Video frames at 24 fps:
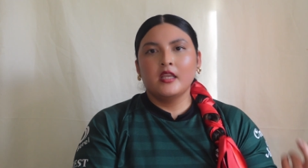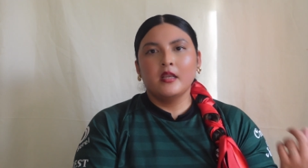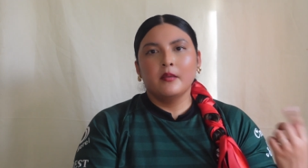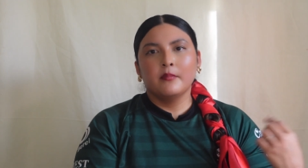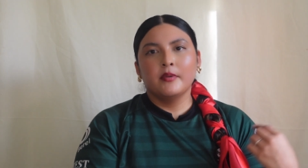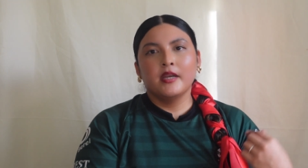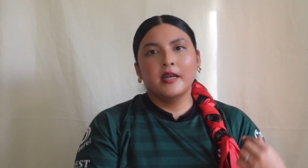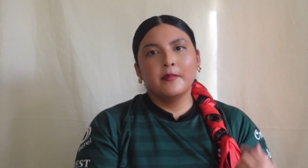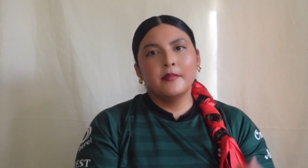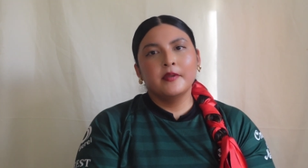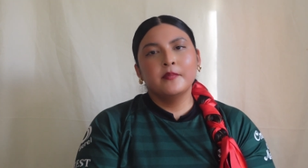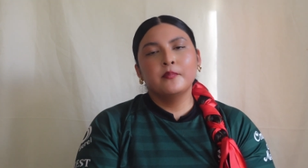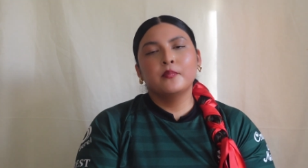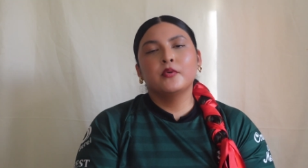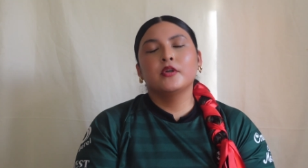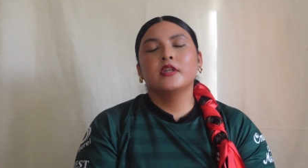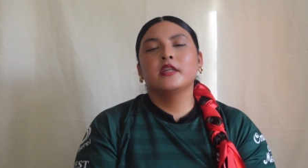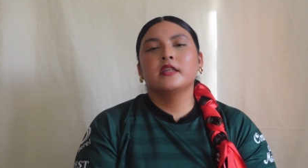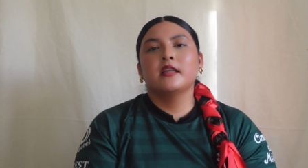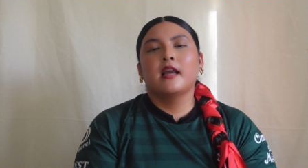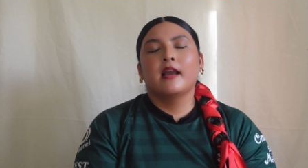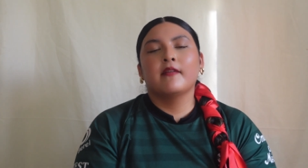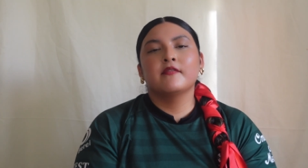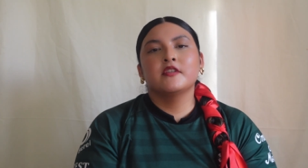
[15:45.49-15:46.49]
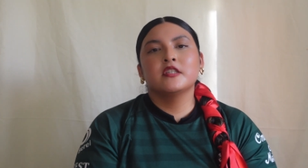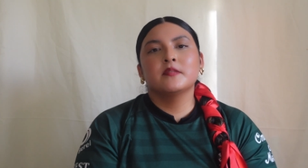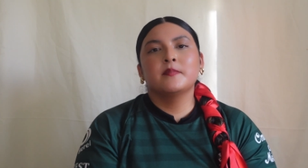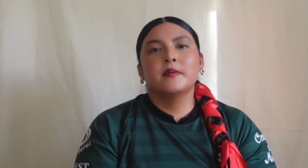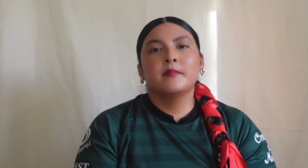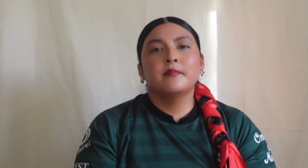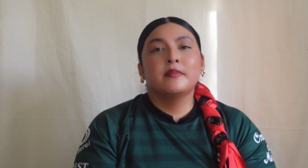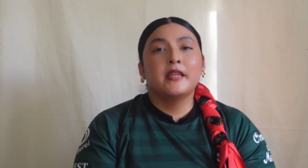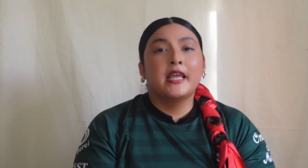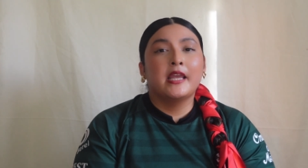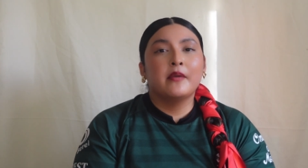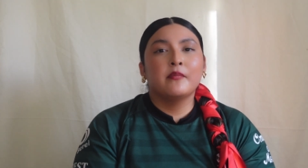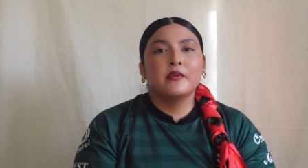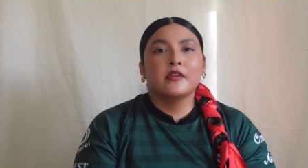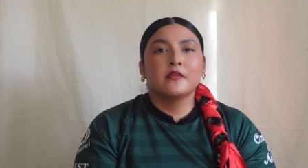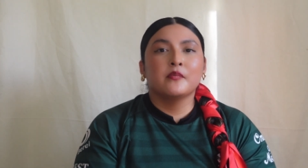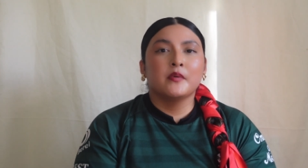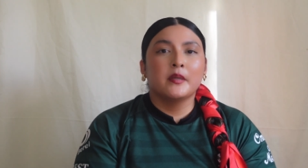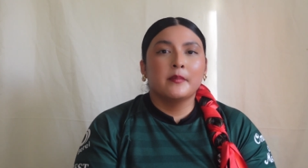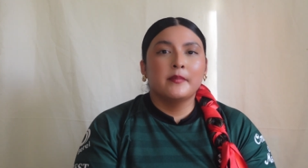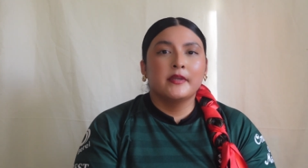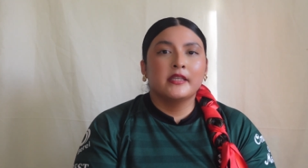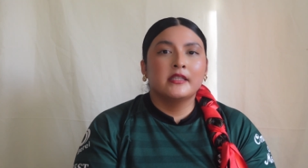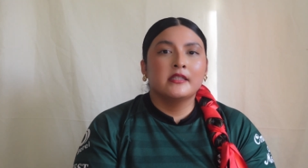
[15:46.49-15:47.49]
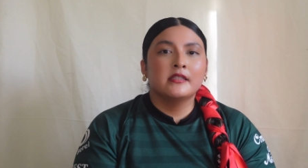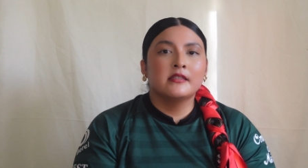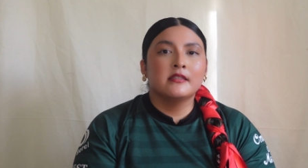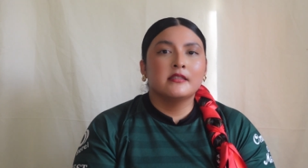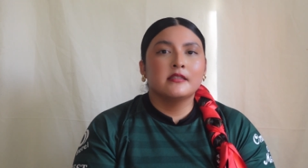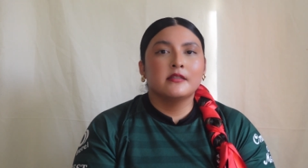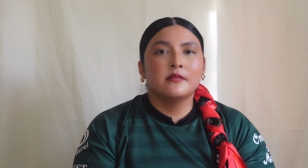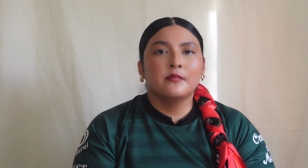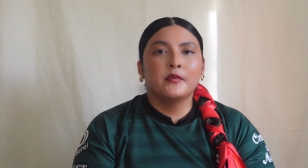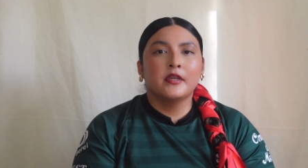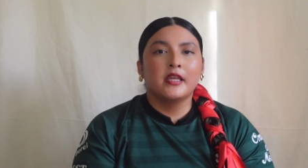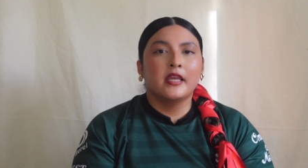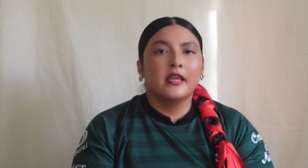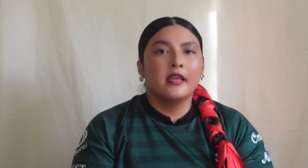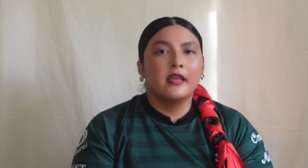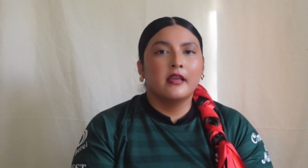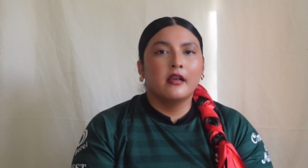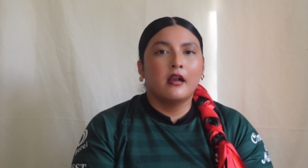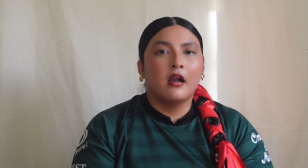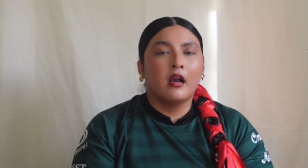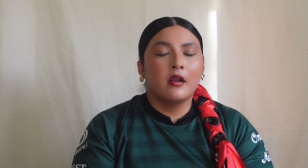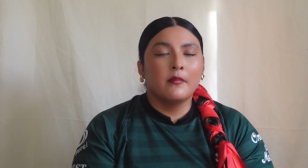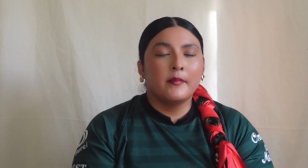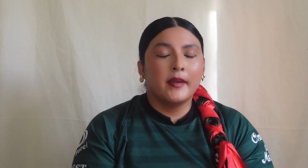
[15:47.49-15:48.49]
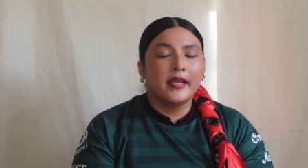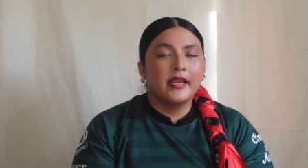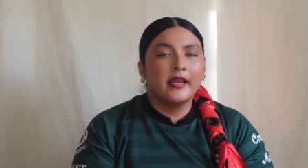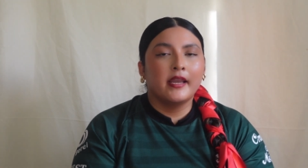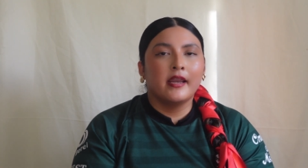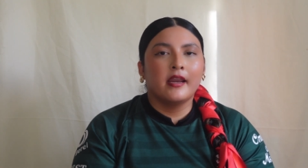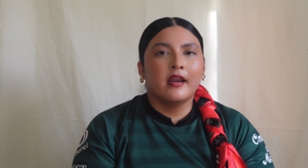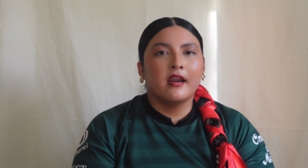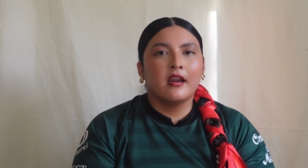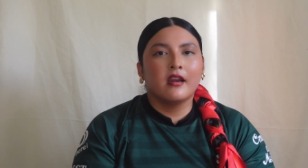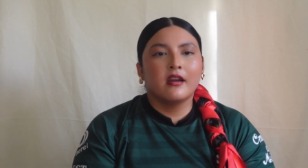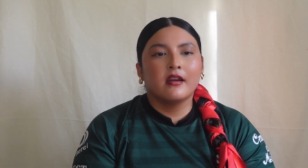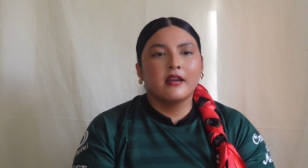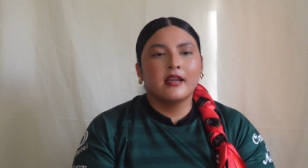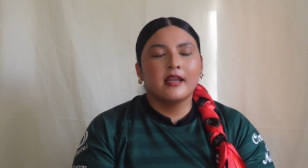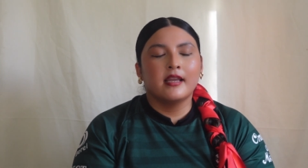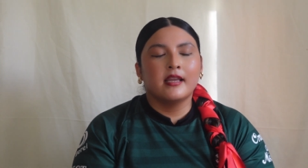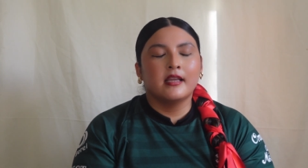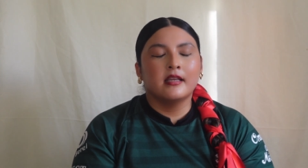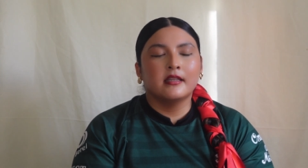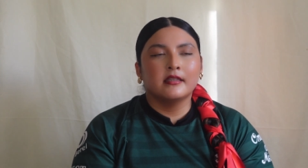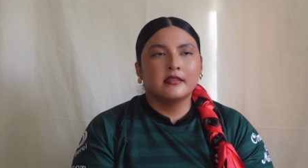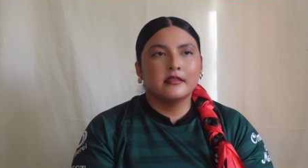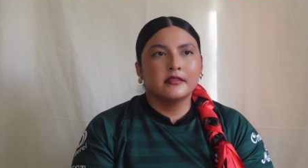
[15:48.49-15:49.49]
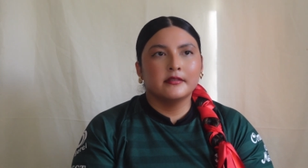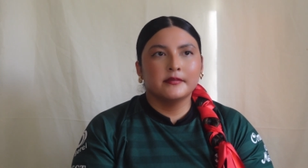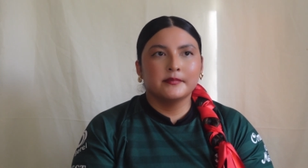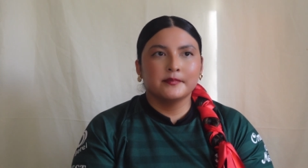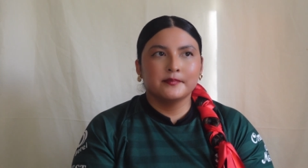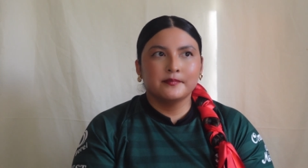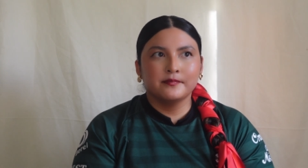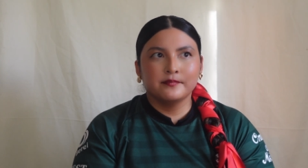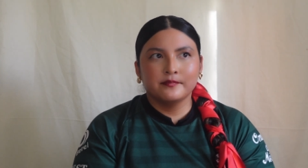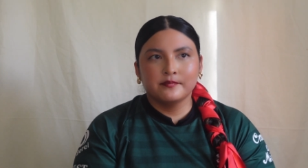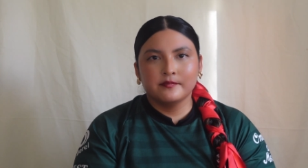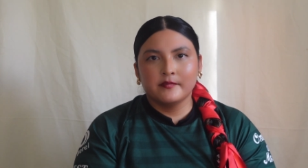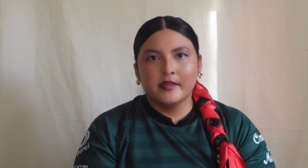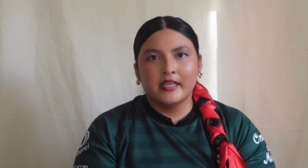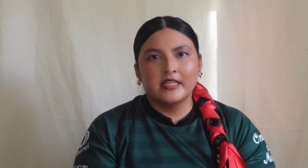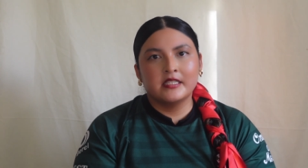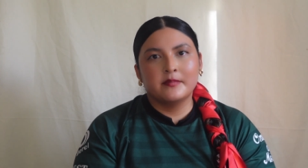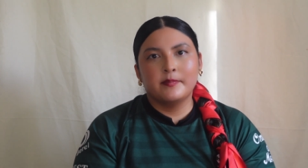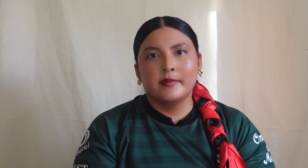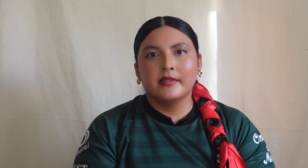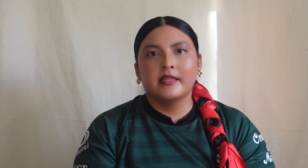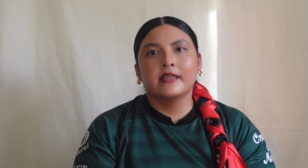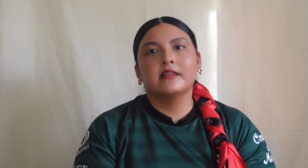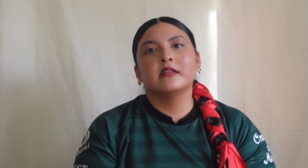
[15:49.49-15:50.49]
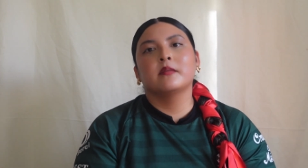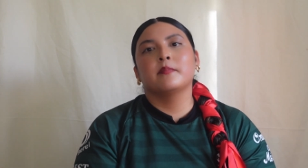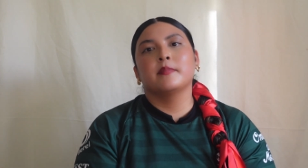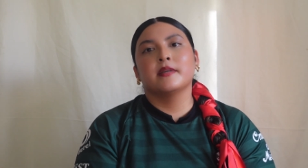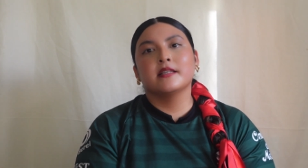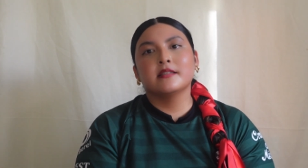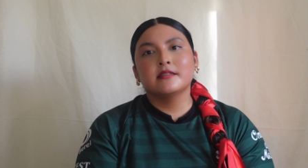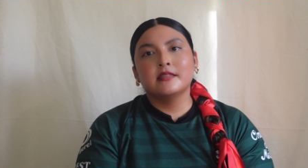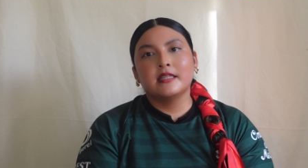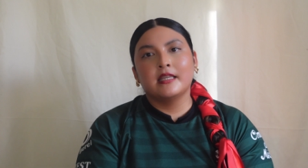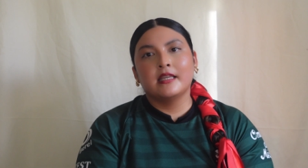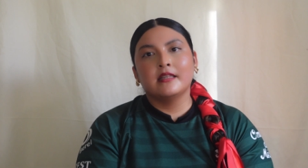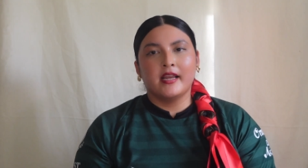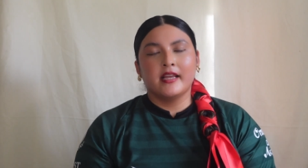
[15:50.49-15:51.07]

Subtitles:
I've just been playing with ribbons with on my hair, and it's been like the best thing.